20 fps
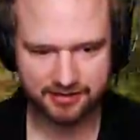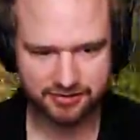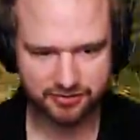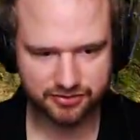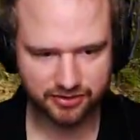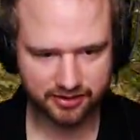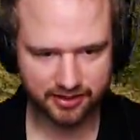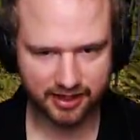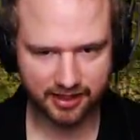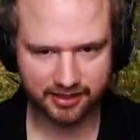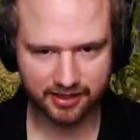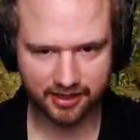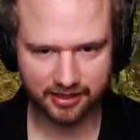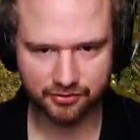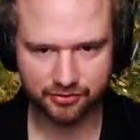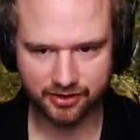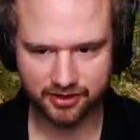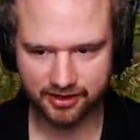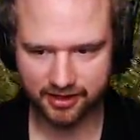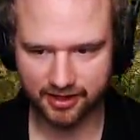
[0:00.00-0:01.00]
do not get a
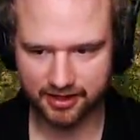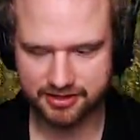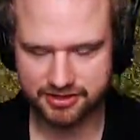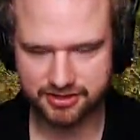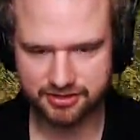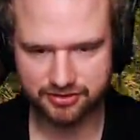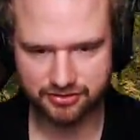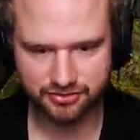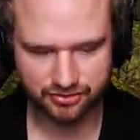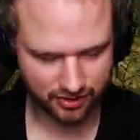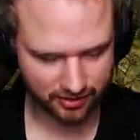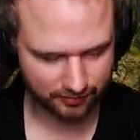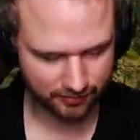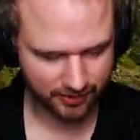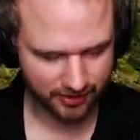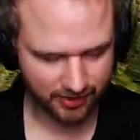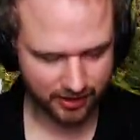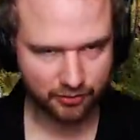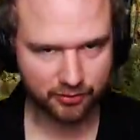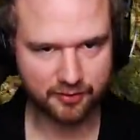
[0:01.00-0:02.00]
relation drop
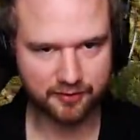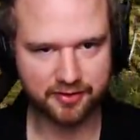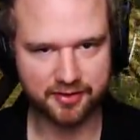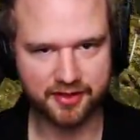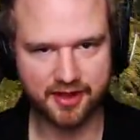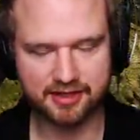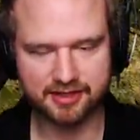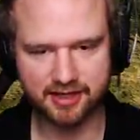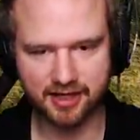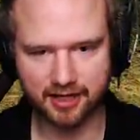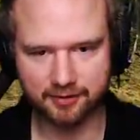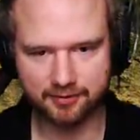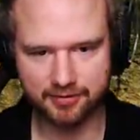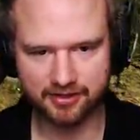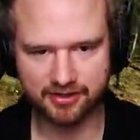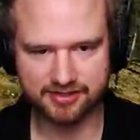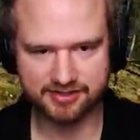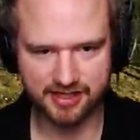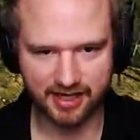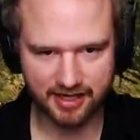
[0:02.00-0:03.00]
with that guy,
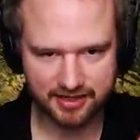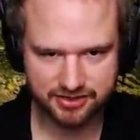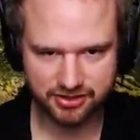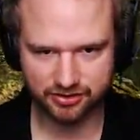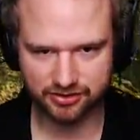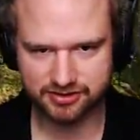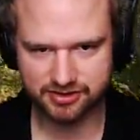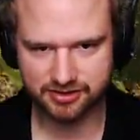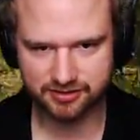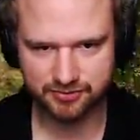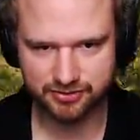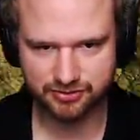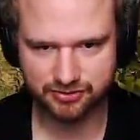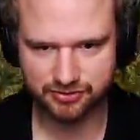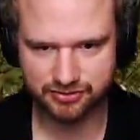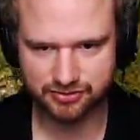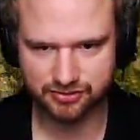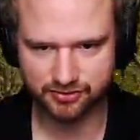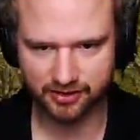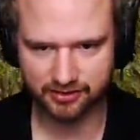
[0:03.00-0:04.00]
because I told him to
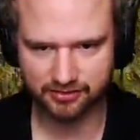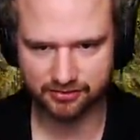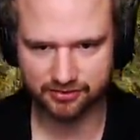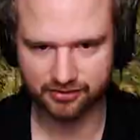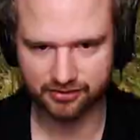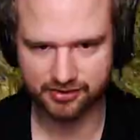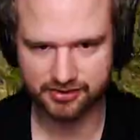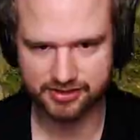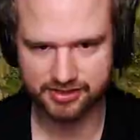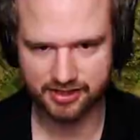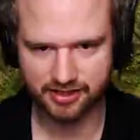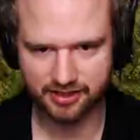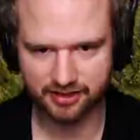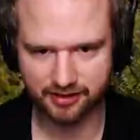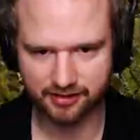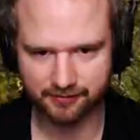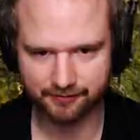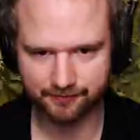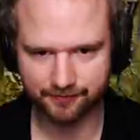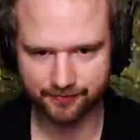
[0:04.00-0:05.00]
surrender or
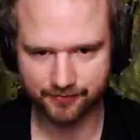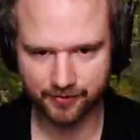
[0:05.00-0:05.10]
die.